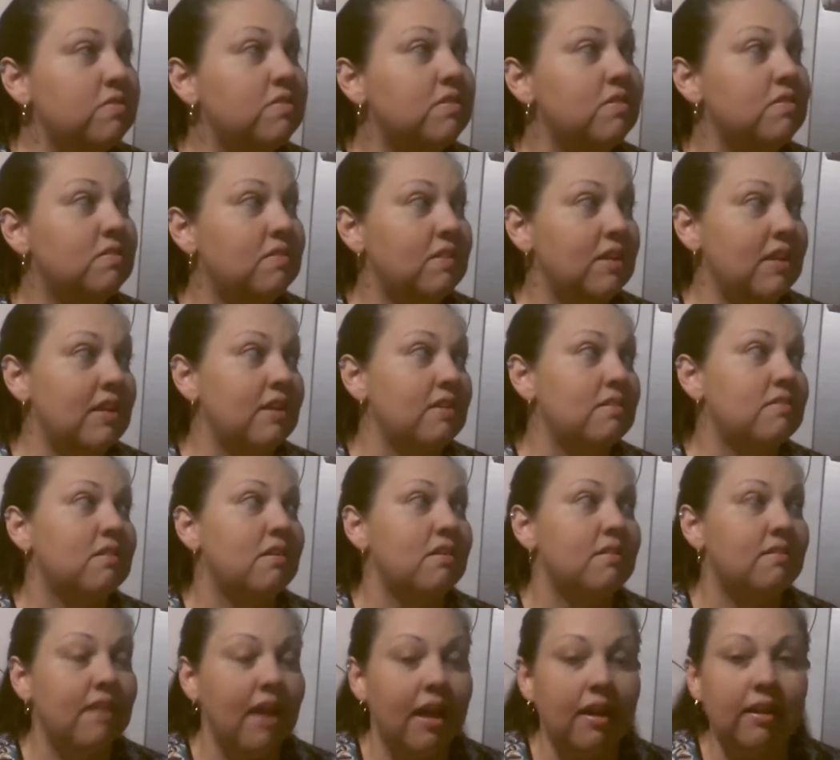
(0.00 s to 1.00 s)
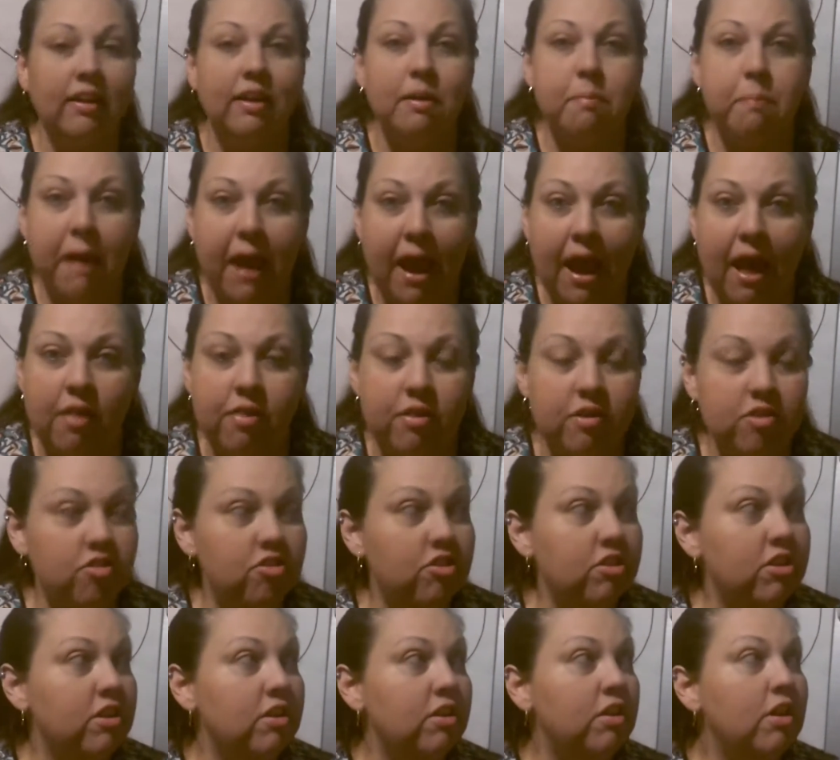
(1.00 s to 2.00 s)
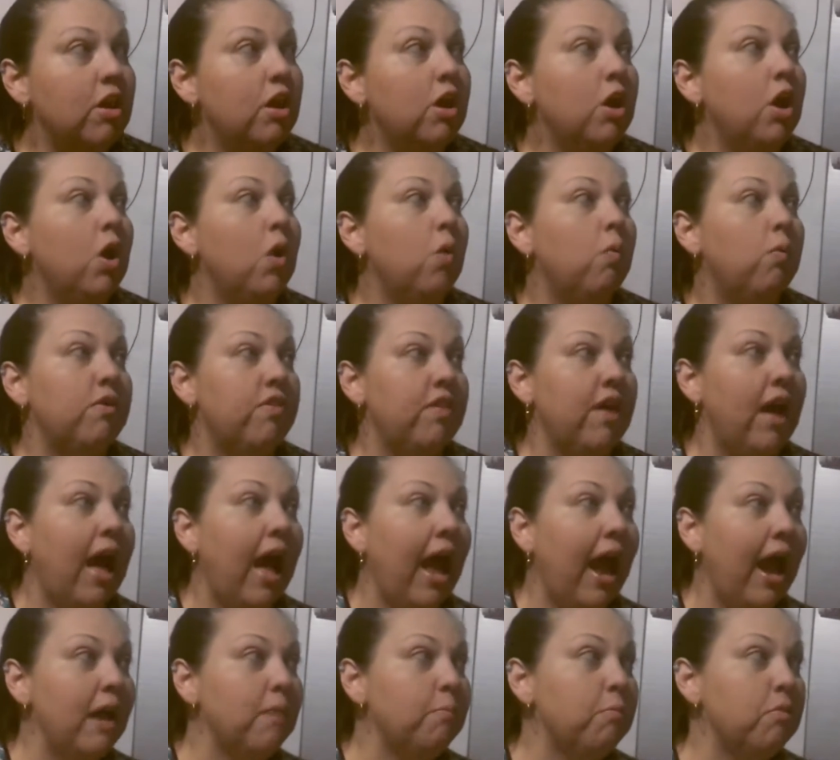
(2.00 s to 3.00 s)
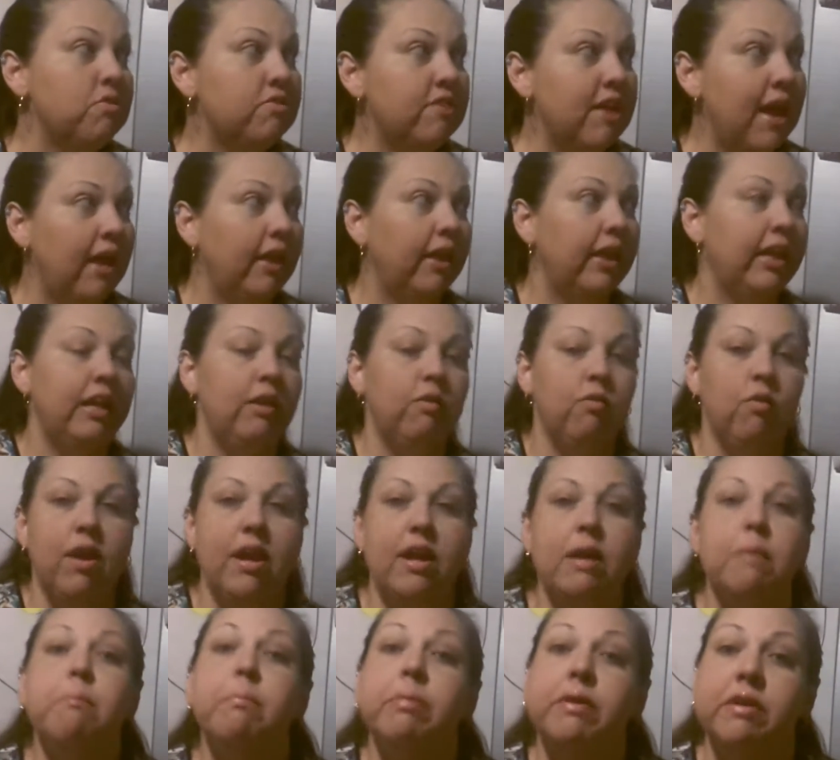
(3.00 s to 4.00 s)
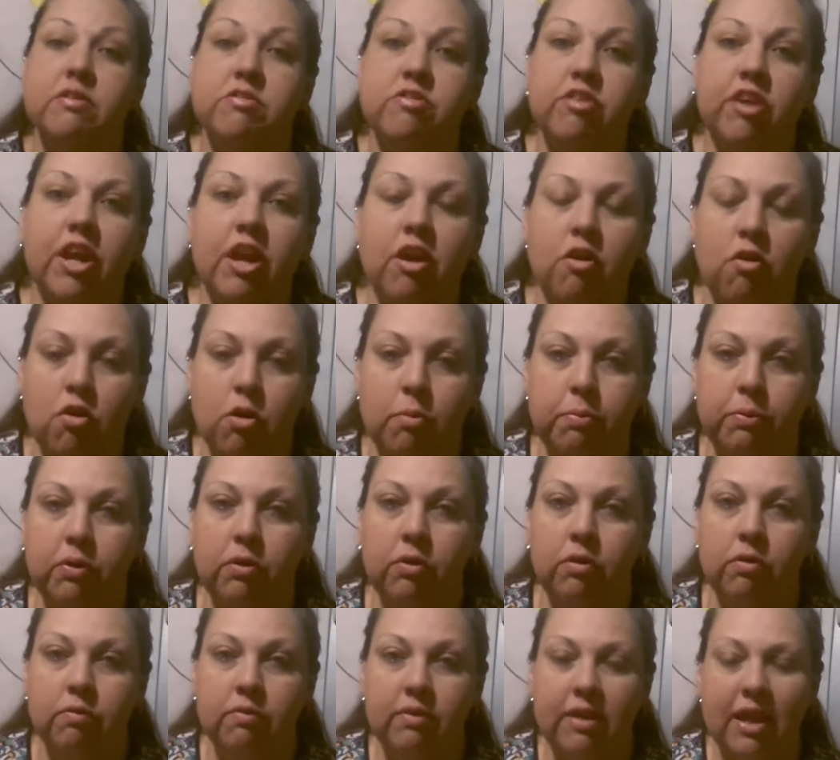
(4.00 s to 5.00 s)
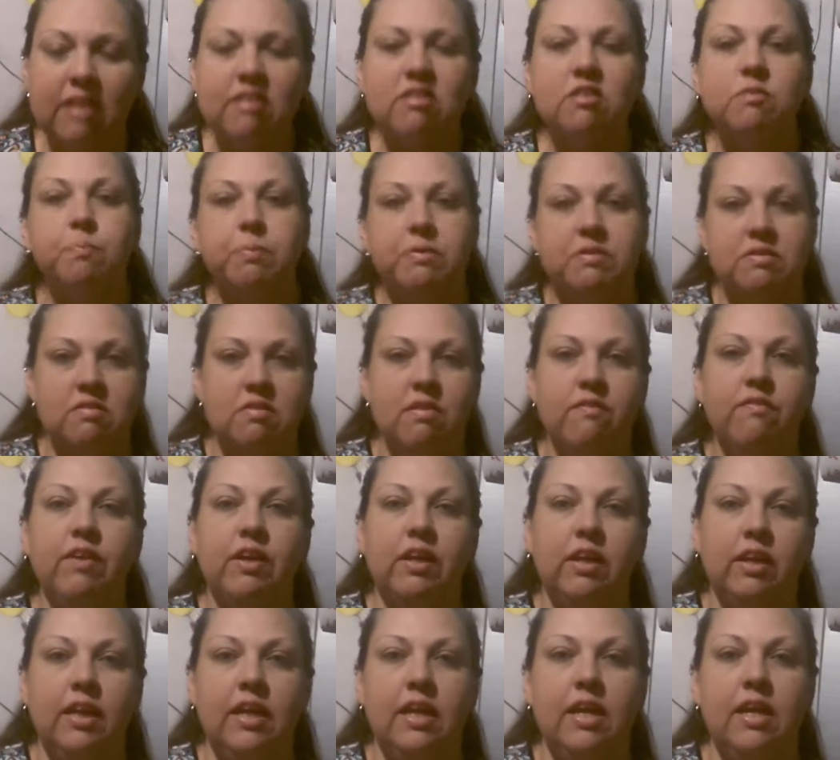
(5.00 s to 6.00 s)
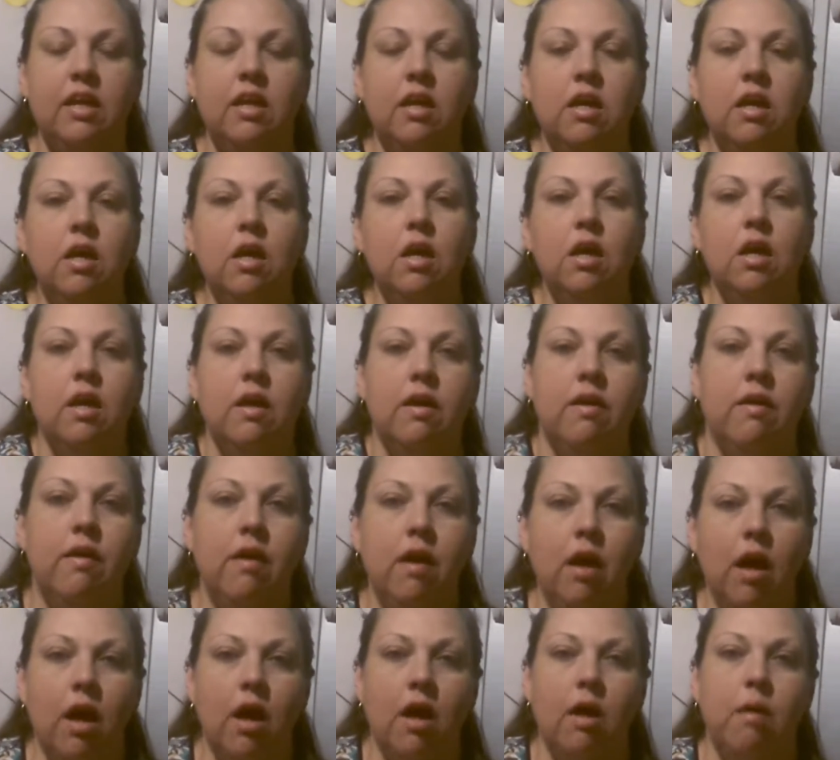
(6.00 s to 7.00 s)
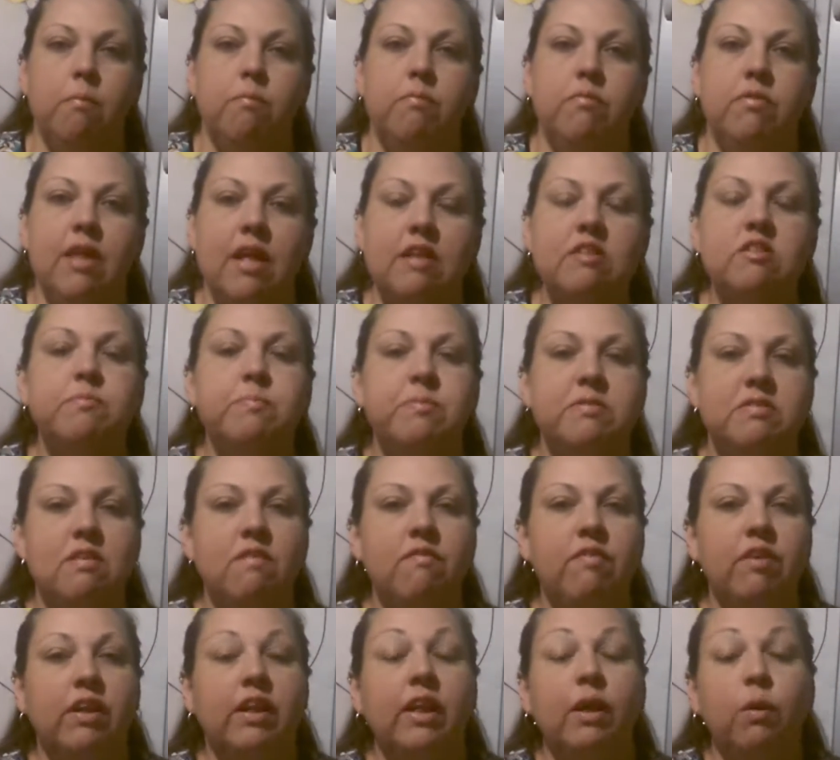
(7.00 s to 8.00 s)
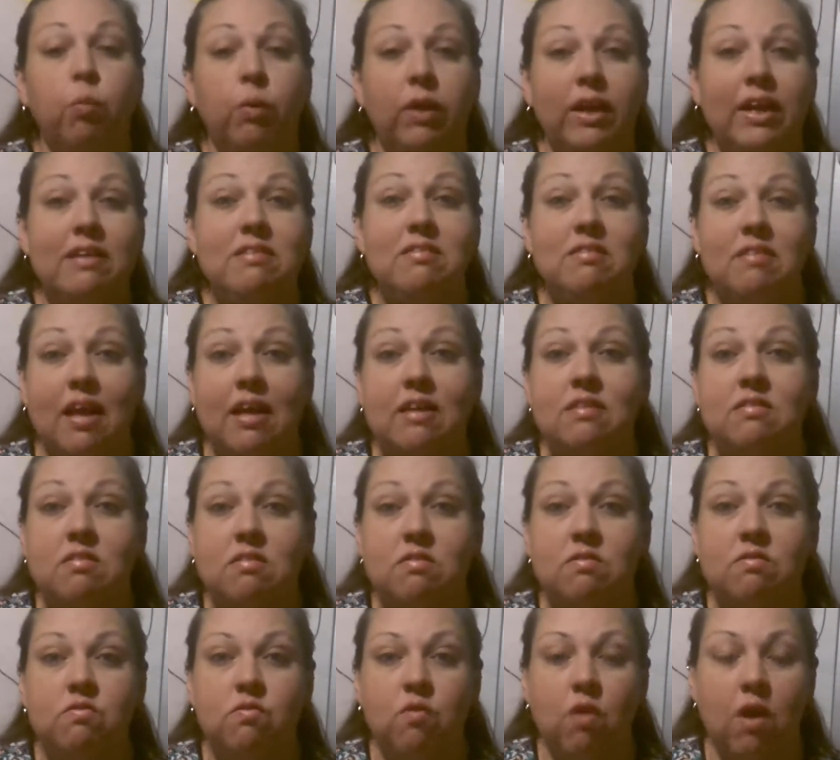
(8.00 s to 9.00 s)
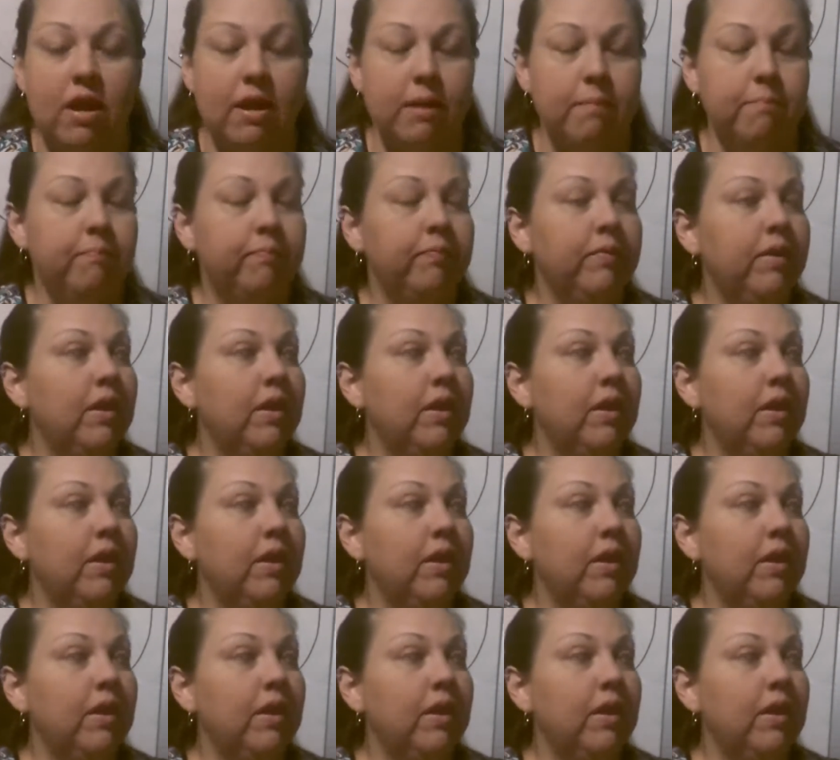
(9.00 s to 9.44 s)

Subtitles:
disease, deadly pathogen with a high mortality rate, but is curable. That's specifically what he says, right?